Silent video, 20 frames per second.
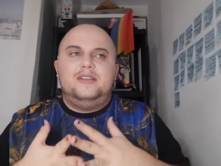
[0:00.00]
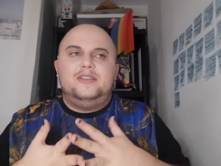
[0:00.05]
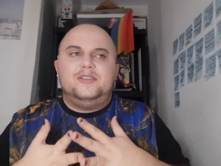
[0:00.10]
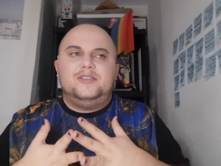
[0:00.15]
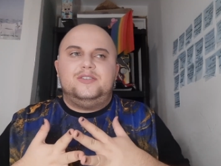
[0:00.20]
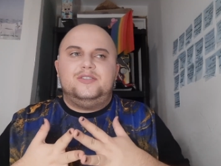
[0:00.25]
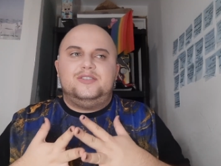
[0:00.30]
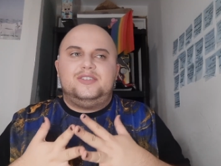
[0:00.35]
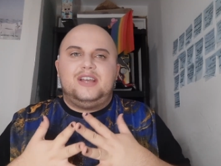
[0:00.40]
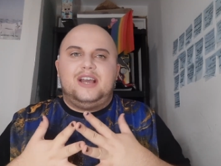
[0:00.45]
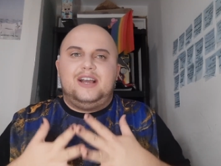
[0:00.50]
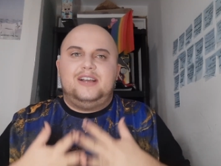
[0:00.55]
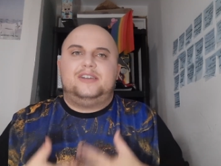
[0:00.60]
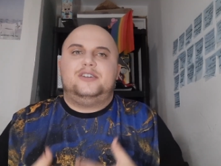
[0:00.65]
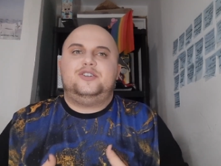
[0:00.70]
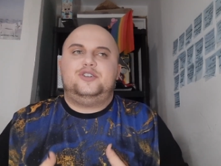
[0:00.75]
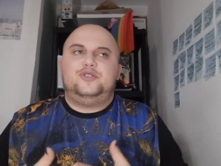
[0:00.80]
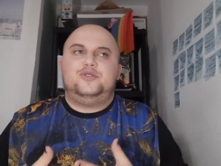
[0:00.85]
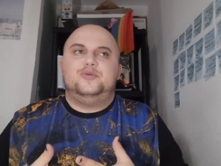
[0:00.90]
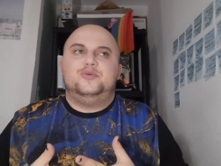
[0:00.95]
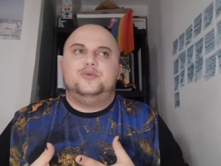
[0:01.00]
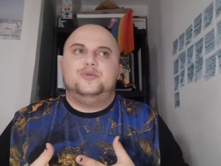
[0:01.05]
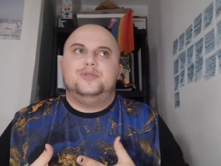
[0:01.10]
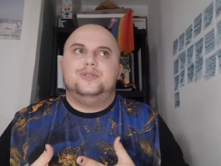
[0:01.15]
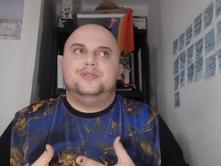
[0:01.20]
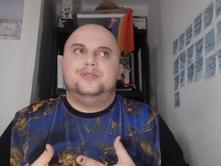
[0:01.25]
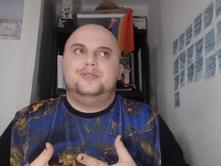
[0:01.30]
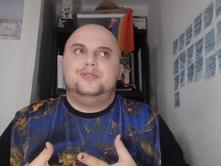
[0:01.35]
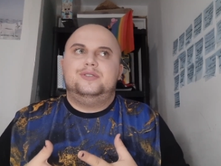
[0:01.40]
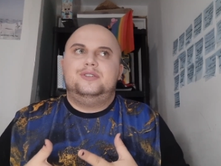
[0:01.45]
there's
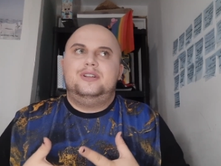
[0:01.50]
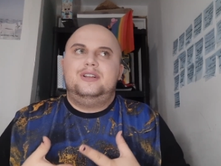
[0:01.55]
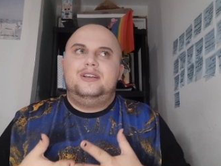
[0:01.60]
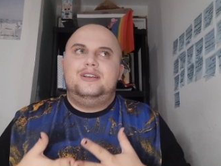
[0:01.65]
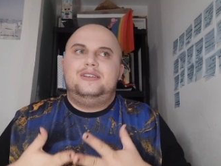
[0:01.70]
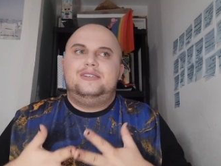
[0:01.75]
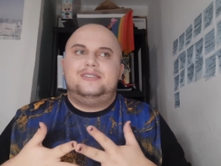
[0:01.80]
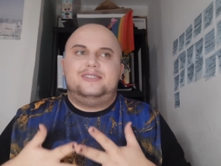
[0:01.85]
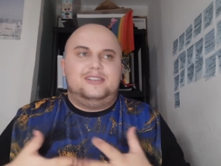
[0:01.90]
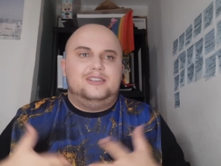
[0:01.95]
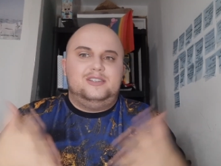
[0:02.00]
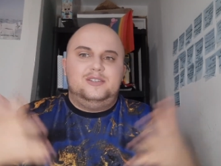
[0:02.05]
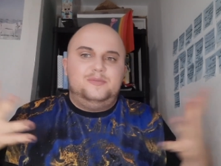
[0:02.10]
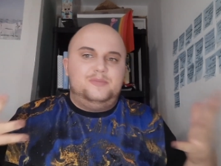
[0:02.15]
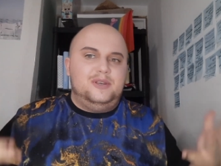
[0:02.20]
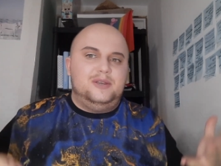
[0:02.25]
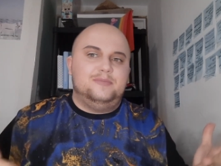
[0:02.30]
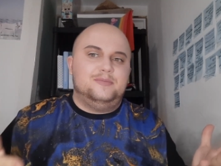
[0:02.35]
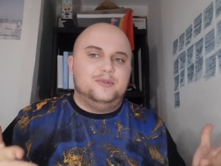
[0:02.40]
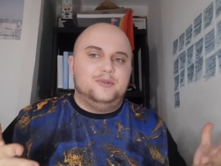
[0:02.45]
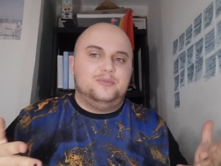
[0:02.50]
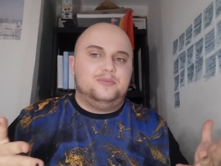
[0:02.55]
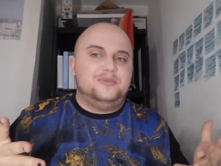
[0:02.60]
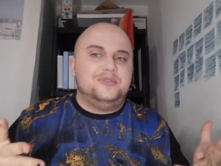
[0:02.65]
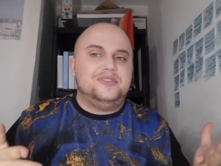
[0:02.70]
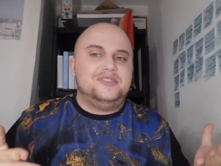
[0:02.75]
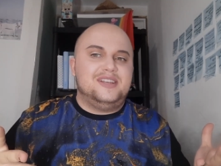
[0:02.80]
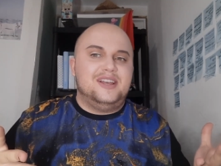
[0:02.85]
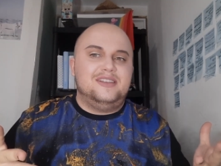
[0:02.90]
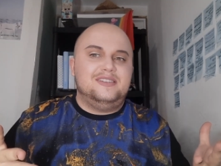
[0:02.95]
actual cis people
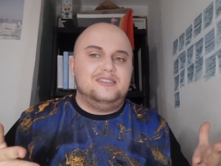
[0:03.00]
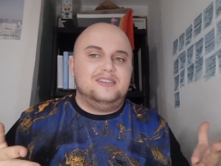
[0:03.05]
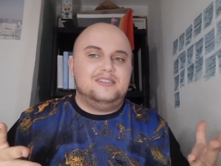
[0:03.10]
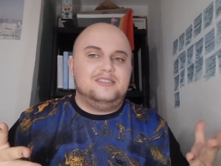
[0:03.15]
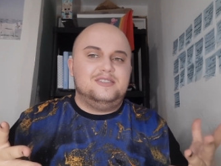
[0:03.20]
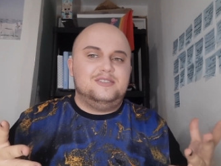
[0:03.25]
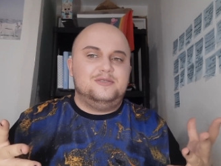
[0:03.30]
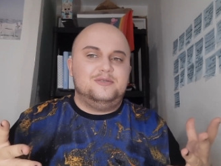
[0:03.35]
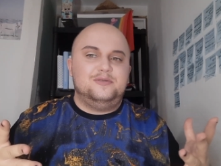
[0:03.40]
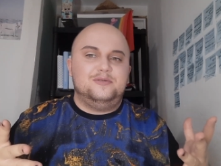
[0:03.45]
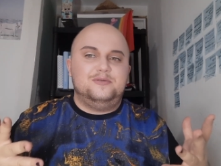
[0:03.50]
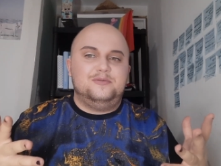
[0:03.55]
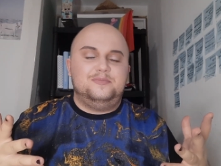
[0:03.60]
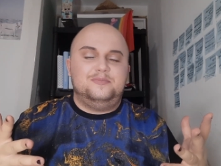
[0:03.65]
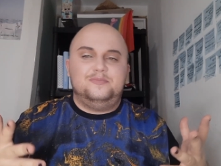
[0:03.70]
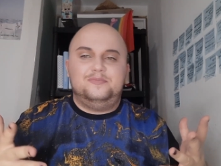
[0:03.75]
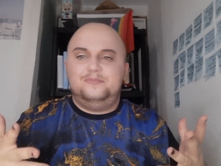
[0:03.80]
pretending to